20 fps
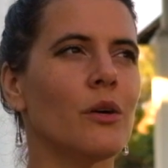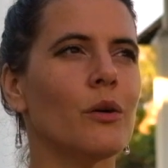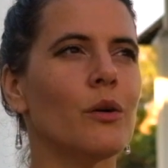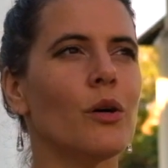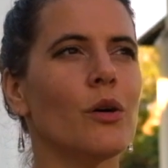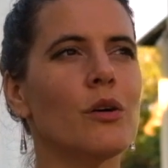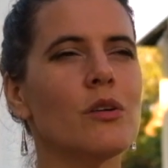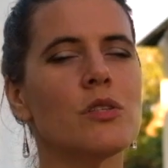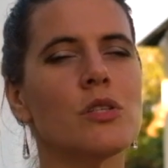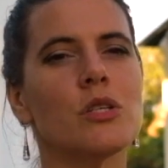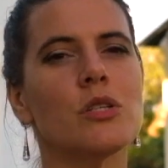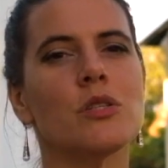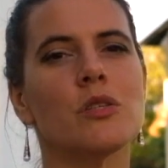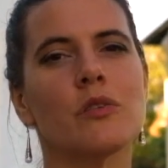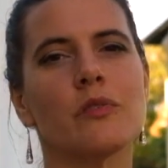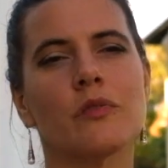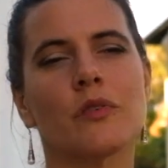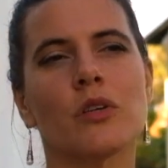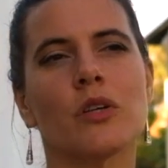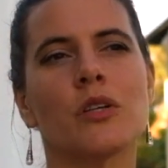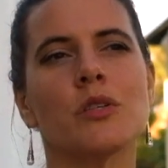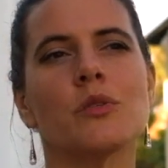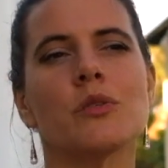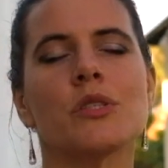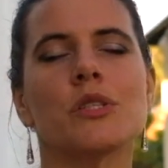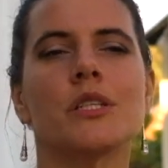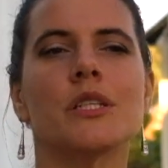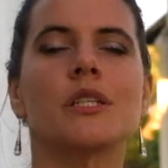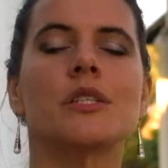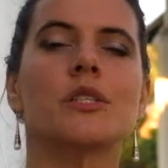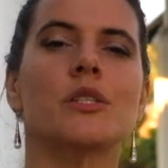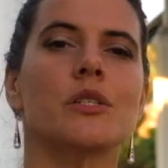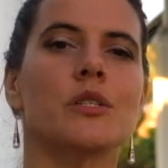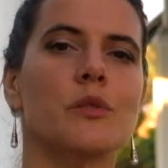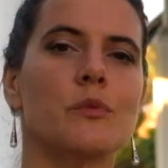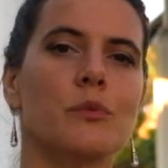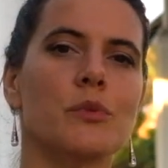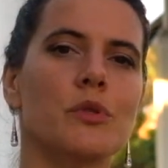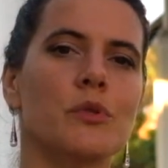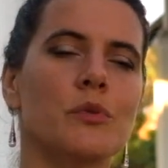all sorts of
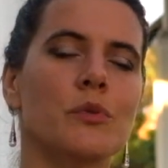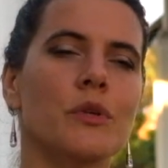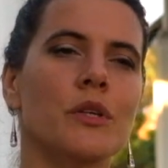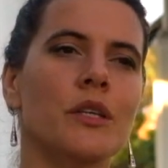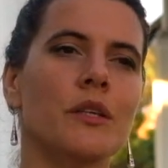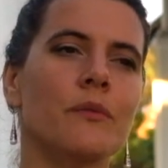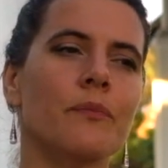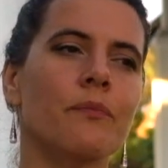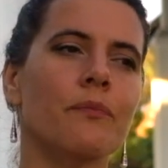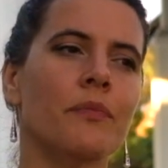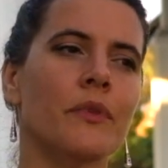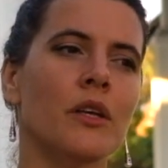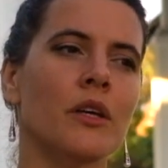contradictions between